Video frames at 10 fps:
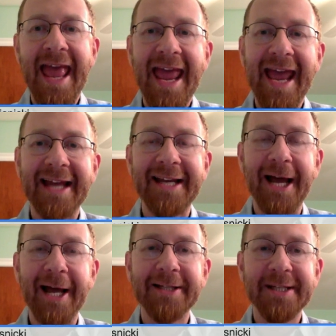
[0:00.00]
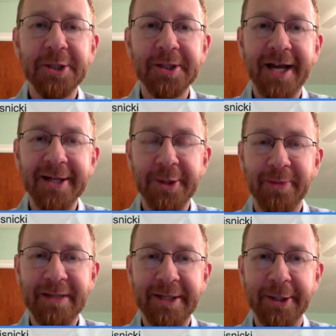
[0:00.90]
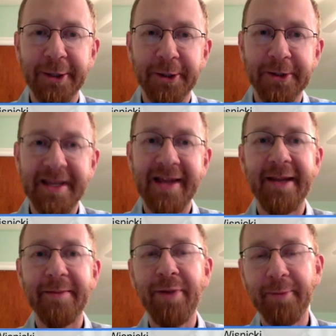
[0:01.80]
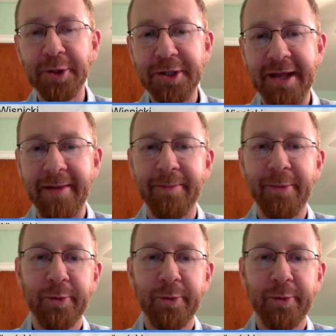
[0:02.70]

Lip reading: and digitize their materials and then publish them